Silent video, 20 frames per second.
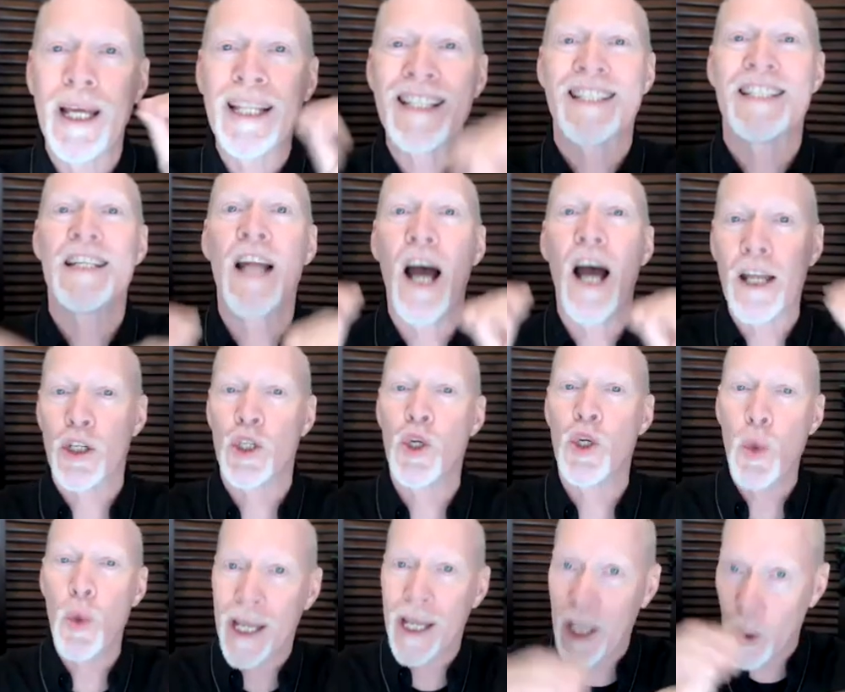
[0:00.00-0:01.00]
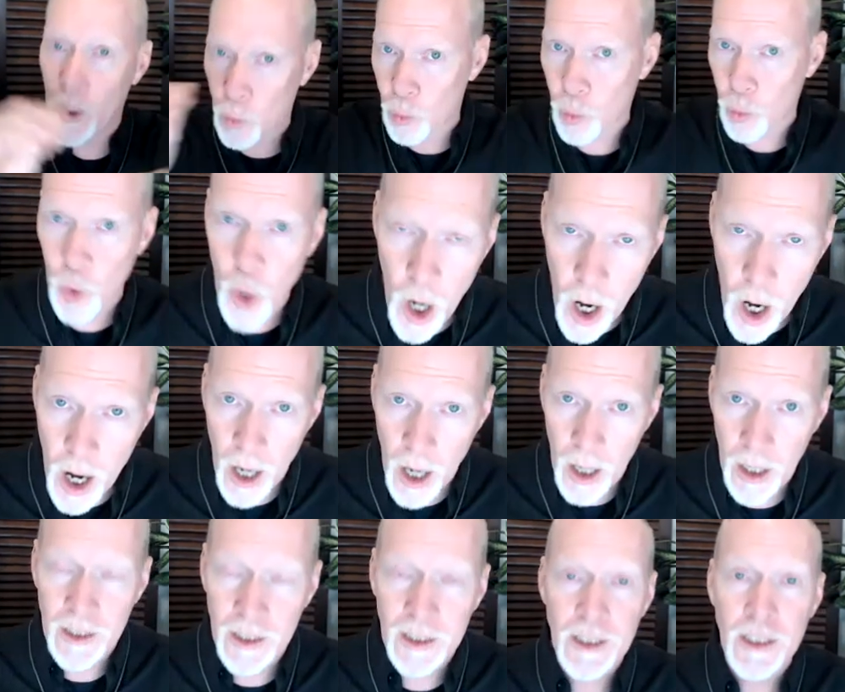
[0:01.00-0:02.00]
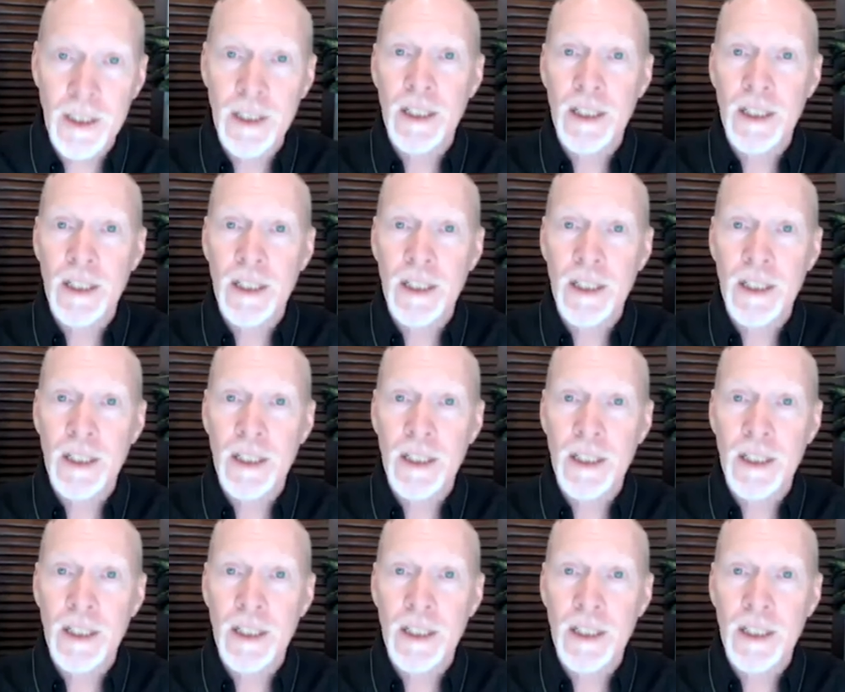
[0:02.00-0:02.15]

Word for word: it's not doing it wrong.